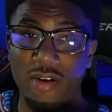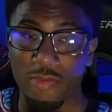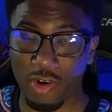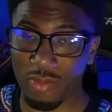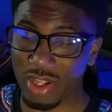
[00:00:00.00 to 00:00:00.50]

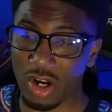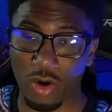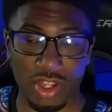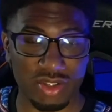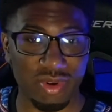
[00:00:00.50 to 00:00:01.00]
from then, all
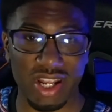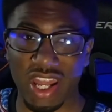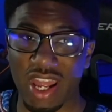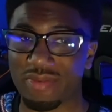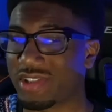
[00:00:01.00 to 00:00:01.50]
these mini
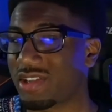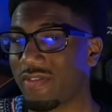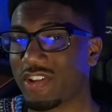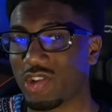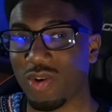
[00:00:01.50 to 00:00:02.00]
games and stuff
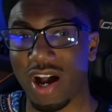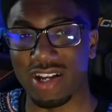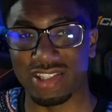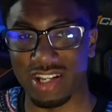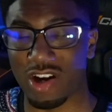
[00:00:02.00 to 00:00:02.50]
that you
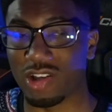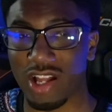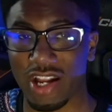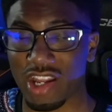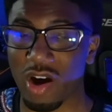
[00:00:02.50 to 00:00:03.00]
guys say y'all
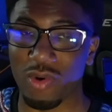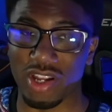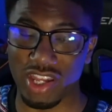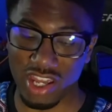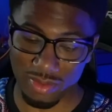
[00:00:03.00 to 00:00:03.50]
like and y'all want to
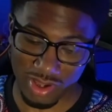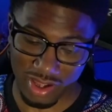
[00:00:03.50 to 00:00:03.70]
keep.